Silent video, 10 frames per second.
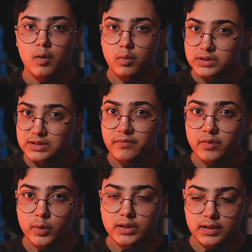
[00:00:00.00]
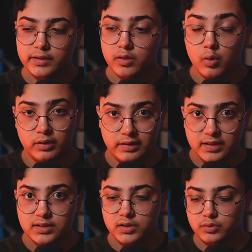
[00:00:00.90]
7 weeks later on
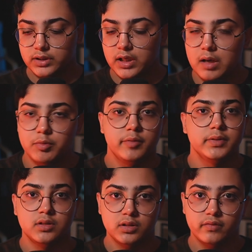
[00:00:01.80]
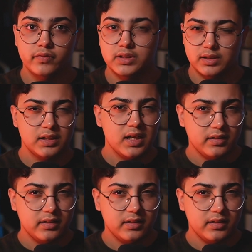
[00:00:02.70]
this Tuesday, I'm going to be studying physics.